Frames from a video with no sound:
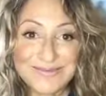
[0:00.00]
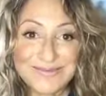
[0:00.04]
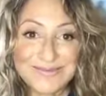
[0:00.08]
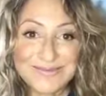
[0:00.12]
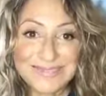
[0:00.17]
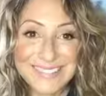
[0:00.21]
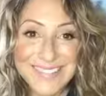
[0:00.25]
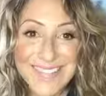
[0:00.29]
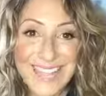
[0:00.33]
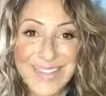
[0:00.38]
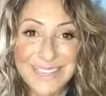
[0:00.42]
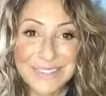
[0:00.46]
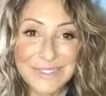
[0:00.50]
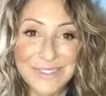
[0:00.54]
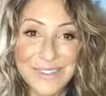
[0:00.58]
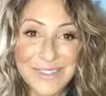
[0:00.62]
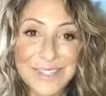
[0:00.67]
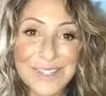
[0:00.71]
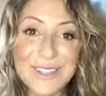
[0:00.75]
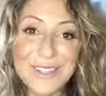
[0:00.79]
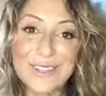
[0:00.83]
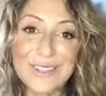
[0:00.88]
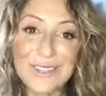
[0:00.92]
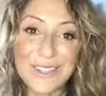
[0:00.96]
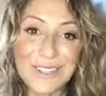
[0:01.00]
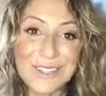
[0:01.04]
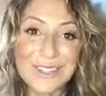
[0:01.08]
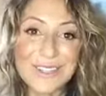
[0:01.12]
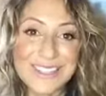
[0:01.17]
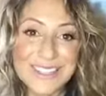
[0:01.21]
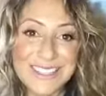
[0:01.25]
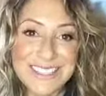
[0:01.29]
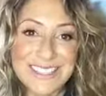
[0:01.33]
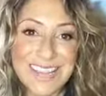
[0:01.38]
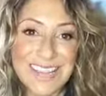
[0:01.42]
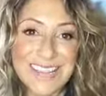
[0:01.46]
If a little girl is
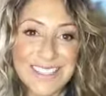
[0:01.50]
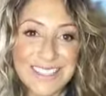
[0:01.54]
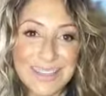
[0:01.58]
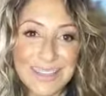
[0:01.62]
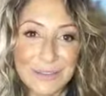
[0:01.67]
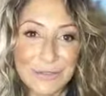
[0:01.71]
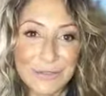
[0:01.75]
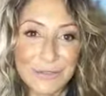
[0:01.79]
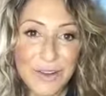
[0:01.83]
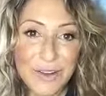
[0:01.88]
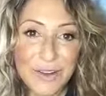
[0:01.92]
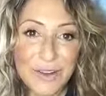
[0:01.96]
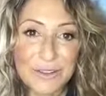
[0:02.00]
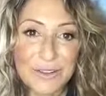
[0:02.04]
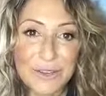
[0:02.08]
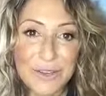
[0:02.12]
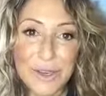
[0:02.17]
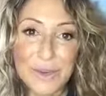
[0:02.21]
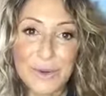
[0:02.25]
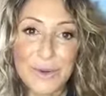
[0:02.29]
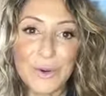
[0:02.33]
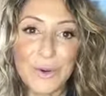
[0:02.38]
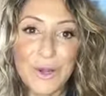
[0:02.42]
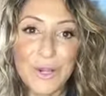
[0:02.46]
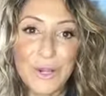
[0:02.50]
standing in front of you,